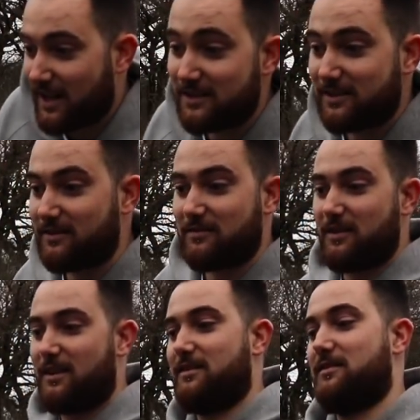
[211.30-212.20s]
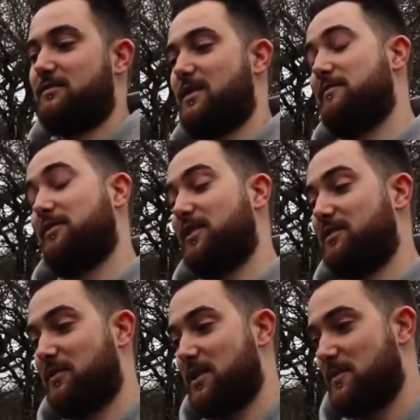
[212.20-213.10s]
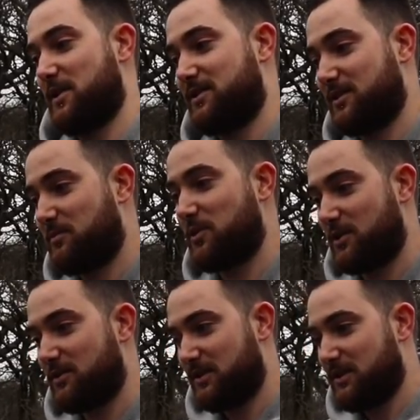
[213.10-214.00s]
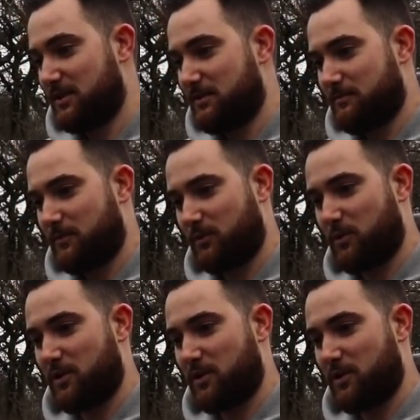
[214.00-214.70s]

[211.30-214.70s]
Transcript: engine, everything pretty much. It's pretty, it's okay.